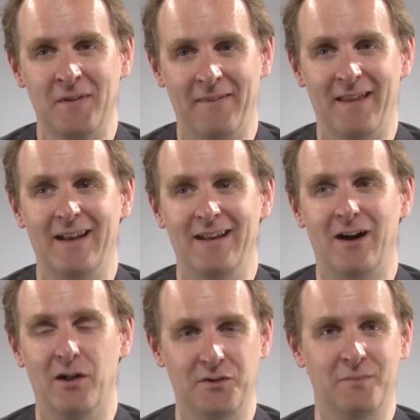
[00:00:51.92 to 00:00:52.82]
And that
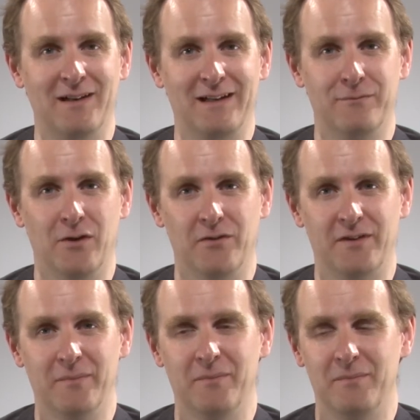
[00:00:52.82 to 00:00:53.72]
ultimately involves
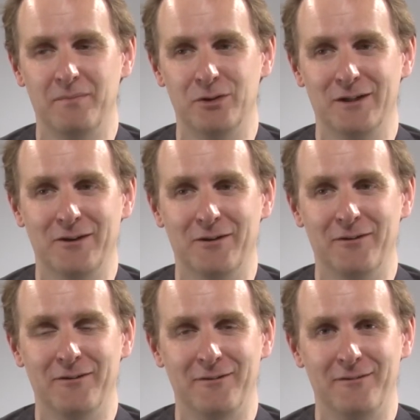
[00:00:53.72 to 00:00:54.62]
him putting
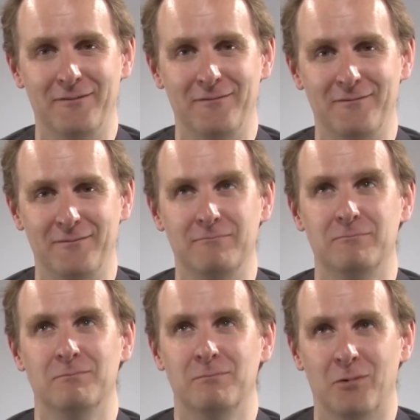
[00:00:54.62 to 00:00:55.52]
on
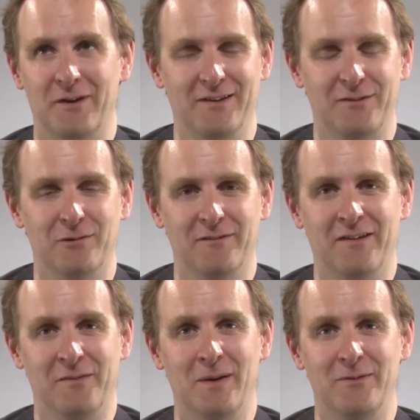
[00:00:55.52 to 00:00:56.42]
what is, to all
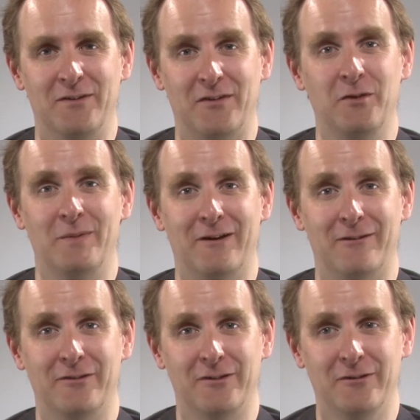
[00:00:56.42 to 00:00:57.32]
intents and purposes, a
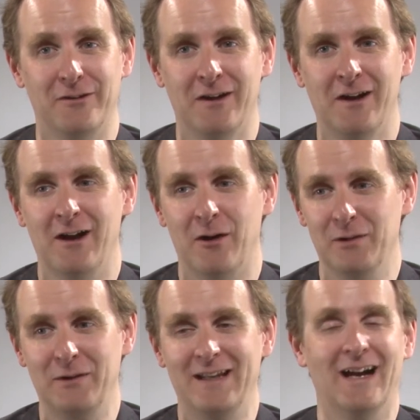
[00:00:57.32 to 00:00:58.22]
superhero suit,
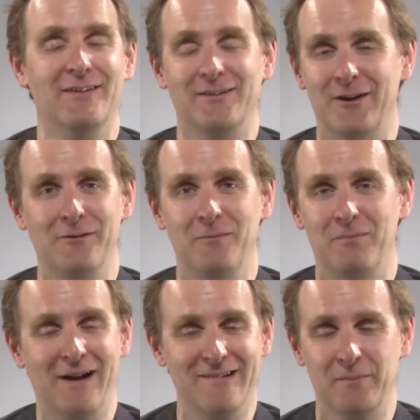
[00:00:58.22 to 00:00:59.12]
although he has no
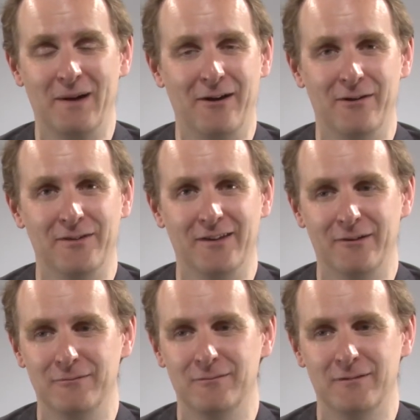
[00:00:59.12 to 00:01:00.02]
magic powers,
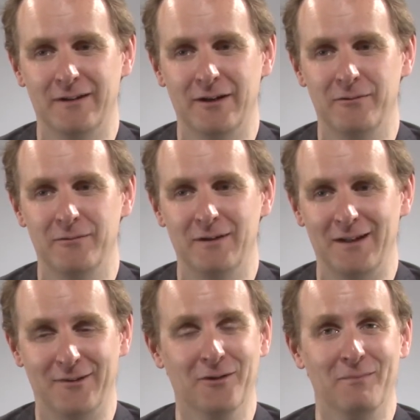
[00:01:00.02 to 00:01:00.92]

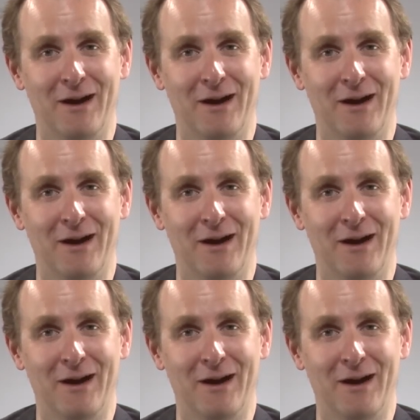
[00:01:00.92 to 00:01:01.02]
he's not